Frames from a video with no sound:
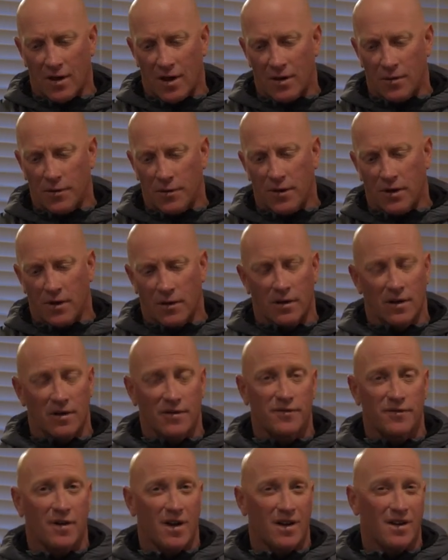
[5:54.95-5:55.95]
I don't think you're going
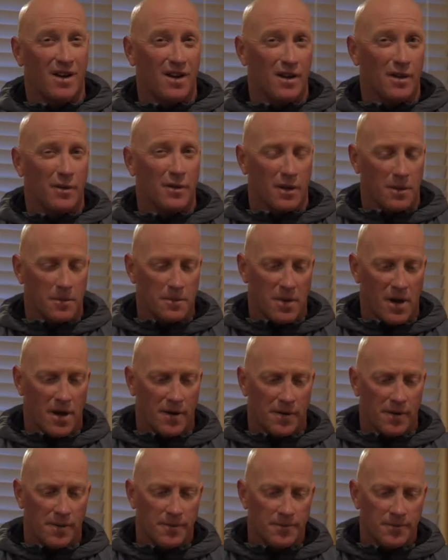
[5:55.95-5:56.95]
to find anything
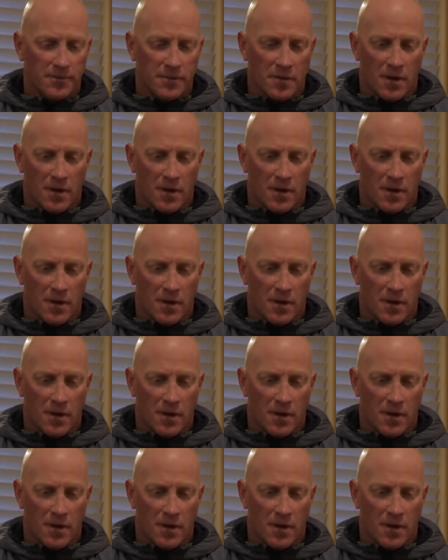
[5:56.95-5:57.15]
better.